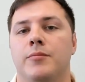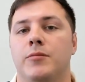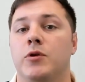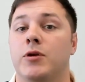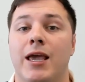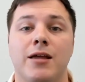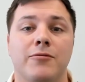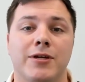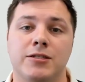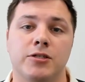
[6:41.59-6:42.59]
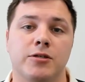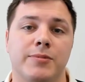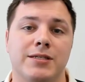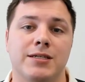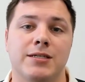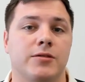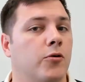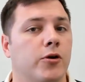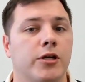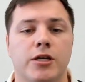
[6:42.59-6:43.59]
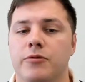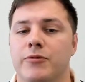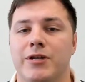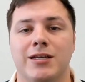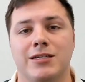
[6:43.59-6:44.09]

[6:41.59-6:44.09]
You can rent it to your business or you can rent it